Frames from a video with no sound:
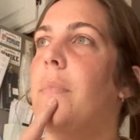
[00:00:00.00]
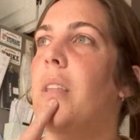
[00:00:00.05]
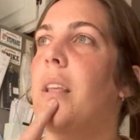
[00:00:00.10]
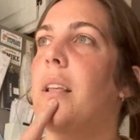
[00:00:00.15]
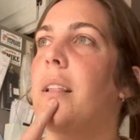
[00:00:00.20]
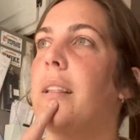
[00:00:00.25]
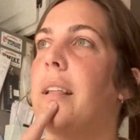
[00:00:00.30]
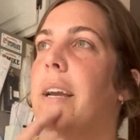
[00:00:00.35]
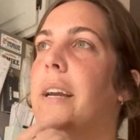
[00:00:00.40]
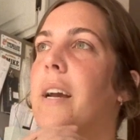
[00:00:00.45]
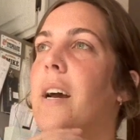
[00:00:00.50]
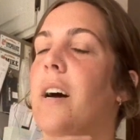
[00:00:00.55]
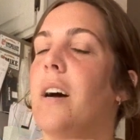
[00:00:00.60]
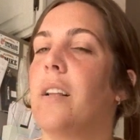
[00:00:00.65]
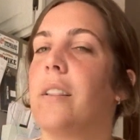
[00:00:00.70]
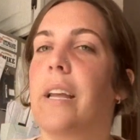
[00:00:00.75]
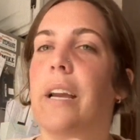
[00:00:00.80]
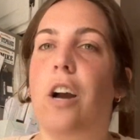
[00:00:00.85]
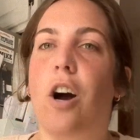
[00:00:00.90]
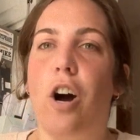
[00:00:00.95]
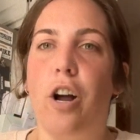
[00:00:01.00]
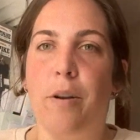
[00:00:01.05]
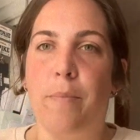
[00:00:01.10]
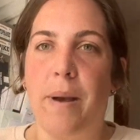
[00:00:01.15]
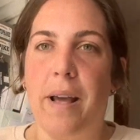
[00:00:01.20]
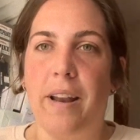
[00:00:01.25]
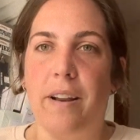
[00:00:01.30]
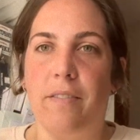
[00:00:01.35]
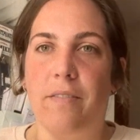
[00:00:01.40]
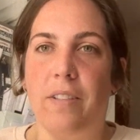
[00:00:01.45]
like an
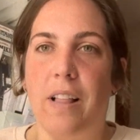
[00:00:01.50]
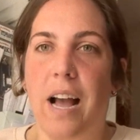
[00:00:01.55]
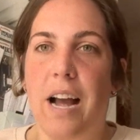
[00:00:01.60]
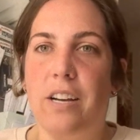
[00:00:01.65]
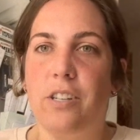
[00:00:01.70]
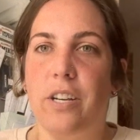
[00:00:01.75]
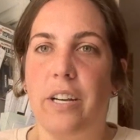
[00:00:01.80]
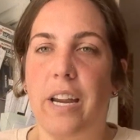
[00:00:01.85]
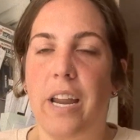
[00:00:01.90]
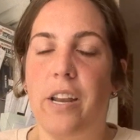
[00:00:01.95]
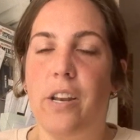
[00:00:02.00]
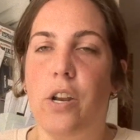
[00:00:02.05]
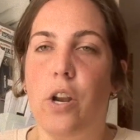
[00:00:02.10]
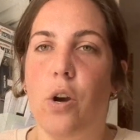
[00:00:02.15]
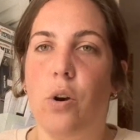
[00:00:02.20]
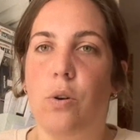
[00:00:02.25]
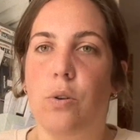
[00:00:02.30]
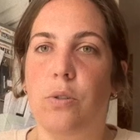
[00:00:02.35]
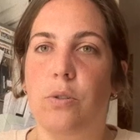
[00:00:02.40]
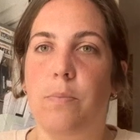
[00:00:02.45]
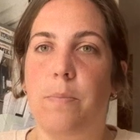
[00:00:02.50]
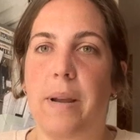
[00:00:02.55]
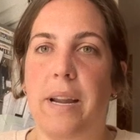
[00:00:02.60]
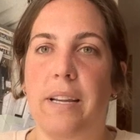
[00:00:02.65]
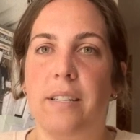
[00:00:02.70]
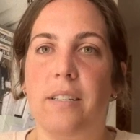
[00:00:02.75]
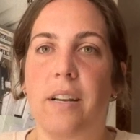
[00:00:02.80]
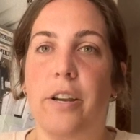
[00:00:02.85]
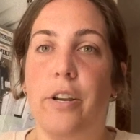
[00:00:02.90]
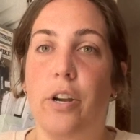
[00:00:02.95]
automatic flash. Like it knows
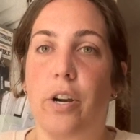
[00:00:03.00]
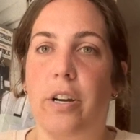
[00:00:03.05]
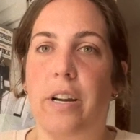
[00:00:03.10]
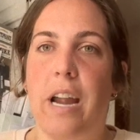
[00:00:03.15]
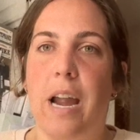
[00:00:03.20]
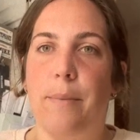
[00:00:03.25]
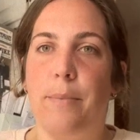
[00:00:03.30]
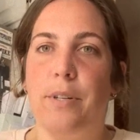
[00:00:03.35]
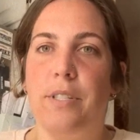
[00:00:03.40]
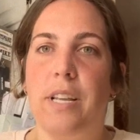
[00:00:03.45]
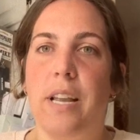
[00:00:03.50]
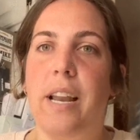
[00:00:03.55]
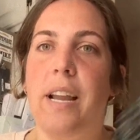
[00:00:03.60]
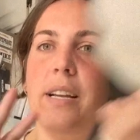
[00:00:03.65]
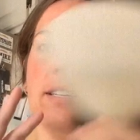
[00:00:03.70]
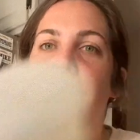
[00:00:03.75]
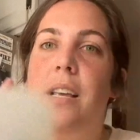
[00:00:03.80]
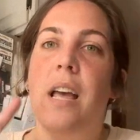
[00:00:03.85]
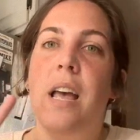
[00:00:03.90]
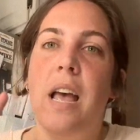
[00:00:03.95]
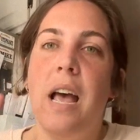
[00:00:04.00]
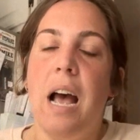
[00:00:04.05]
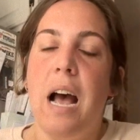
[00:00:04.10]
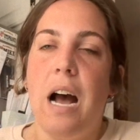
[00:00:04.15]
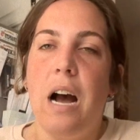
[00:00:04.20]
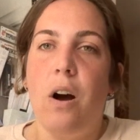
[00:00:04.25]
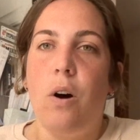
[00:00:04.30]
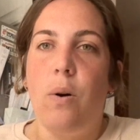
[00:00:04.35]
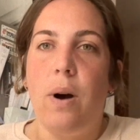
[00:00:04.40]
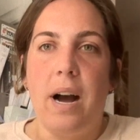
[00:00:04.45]
based on your camera settings
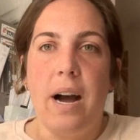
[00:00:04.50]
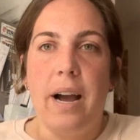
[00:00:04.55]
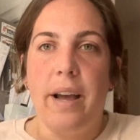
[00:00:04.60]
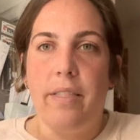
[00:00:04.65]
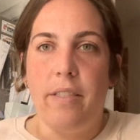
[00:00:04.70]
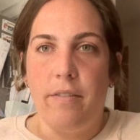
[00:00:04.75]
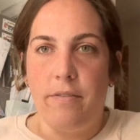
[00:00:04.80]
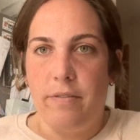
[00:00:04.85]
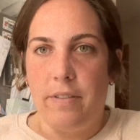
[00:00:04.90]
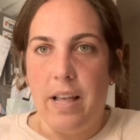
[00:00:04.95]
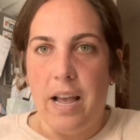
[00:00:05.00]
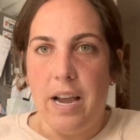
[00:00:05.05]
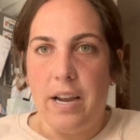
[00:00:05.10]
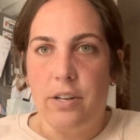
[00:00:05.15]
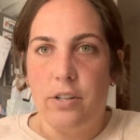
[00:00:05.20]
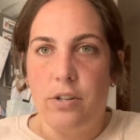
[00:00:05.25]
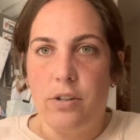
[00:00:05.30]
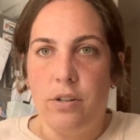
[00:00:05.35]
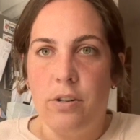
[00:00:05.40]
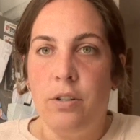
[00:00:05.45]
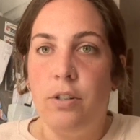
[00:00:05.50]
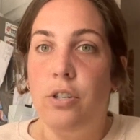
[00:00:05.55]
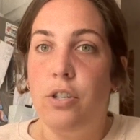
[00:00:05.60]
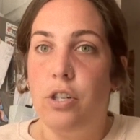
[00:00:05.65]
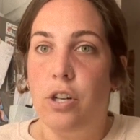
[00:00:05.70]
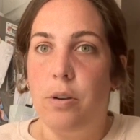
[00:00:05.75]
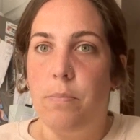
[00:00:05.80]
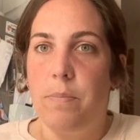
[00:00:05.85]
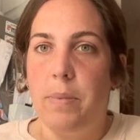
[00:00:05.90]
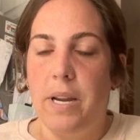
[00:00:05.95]
how high the flash
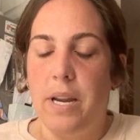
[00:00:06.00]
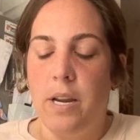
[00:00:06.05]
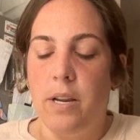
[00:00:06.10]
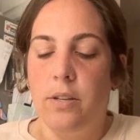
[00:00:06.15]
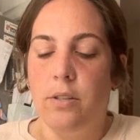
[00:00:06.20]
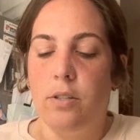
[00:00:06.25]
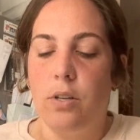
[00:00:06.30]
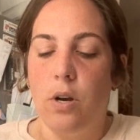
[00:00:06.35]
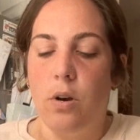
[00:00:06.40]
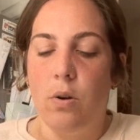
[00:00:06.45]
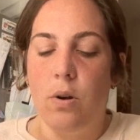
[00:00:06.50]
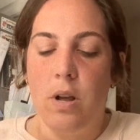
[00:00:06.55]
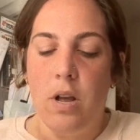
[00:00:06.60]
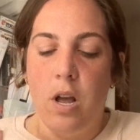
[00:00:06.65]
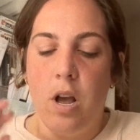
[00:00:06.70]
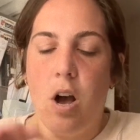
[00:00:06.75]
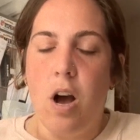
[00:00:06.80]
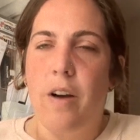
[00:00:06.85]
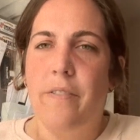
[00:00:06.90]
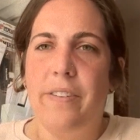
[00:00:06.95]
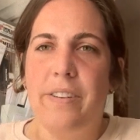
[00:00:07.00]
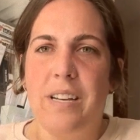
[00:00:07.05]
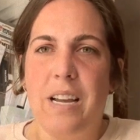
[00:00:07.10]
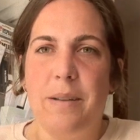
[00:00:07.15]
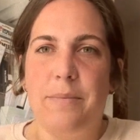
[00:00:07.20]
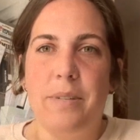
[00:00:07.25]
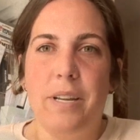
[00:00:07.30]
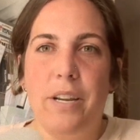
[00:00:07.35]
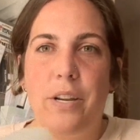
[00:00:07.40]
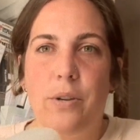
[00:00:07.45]
should be. So
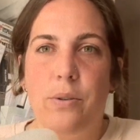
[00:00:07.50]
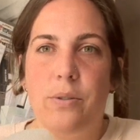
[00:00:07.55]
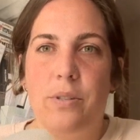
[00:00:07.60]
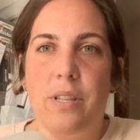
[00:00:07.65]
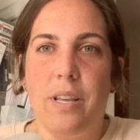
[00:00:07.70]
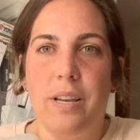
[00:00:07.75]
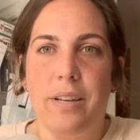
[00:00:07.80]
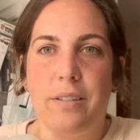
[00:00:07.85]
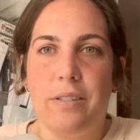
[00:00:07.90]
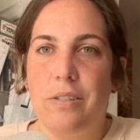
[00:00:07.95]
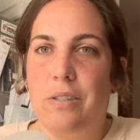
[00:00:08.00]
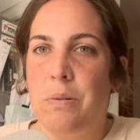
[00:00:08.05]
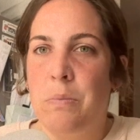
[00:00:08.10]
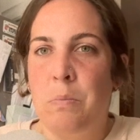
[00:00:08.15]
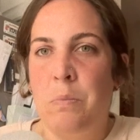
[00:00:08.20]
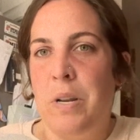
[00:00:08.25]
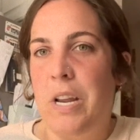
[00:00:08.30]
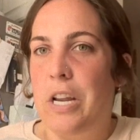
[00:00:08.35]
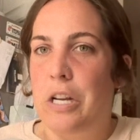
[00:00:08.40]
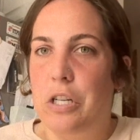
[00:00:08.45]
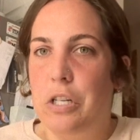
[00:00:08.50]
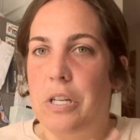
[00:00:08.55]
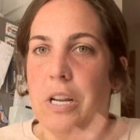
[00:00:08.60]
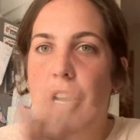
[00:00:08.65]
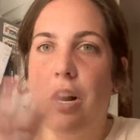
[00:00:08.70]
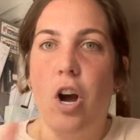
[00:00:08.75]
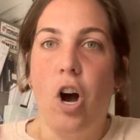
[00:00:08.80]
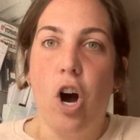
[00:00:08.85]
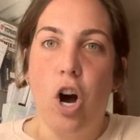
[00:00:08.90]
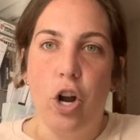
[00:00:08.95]
oftentimes I use this and it just
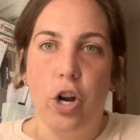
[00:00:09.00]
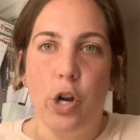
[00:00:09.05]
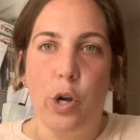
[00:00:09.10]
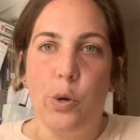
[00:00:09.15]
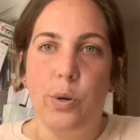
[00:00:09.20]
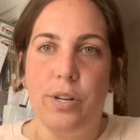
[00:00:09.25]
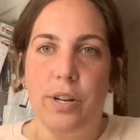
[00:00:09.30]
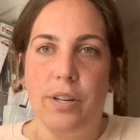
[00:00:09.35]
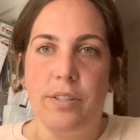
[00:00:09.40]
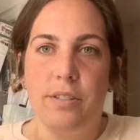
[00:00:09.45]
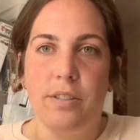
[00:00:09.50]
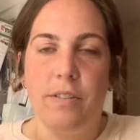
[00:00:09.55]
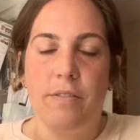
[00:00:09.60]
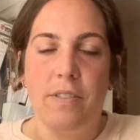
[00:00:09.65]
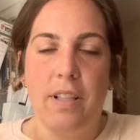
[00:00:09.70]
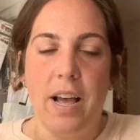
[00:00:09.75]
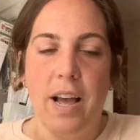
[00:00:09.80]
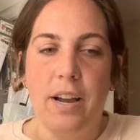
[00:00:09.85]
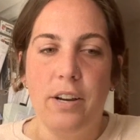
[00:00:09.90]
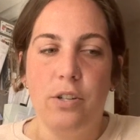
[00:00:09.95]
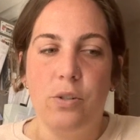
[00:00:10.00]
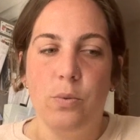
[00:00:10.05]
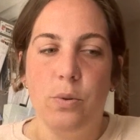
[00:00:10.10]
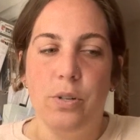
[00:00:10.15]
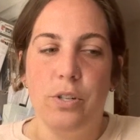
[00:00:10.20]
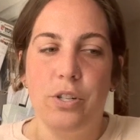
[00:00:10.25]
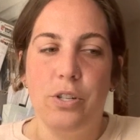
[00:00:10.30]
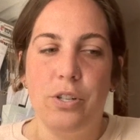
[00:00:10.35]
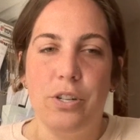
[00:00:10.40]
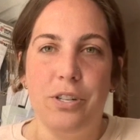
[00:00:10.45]
kind of auto does the flash,
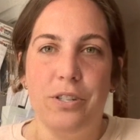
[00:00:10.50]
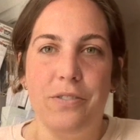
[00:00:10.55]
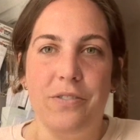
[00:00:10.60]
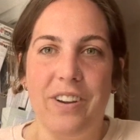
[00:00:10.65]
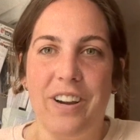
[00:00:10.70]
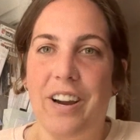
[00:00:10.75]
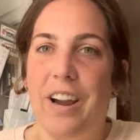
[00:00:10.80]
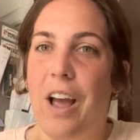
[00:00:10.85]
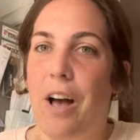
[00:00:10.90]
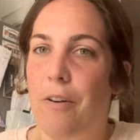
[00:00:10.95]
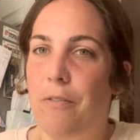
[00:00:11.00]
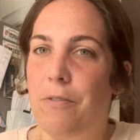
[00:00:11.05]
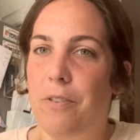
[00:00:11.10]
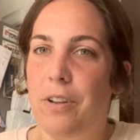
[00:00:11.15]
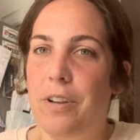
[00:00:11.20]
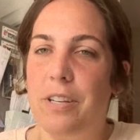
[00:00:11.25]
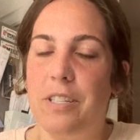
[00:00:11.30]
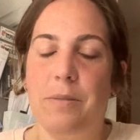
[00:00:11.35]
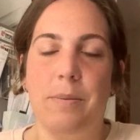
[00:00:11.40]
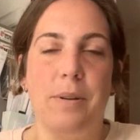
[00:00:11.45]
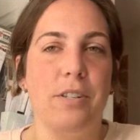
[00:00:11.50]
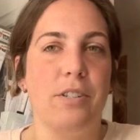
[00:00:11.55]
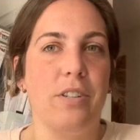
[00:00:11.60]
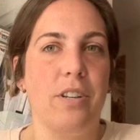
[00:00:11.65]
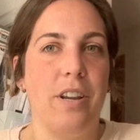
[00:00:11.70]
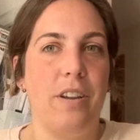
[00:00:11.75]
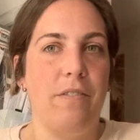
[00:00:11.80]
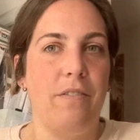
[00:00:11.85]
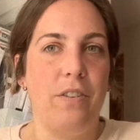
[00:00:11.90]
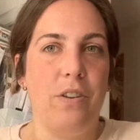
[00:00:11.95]
which is very helpful,
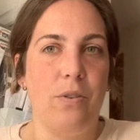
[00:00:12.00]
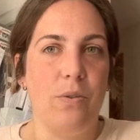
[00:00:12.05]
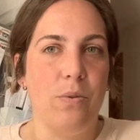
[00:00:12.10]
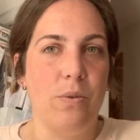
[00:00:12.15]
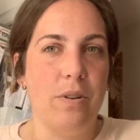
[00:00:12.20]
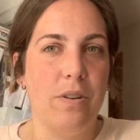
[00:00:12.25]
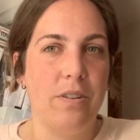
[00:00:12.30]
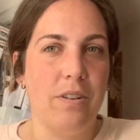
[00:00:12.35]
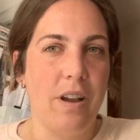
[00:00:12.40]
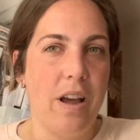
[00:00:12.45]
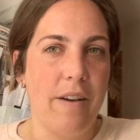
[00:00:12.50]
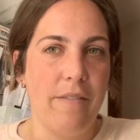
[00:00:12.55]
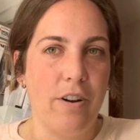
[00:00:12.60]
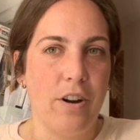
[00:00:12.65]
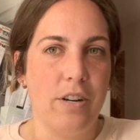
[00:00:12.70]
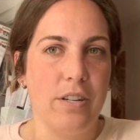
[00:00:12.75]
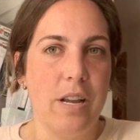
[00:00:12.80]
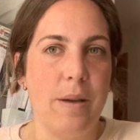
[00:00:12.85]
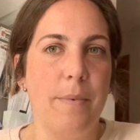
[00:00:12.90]
especially if you have a hard time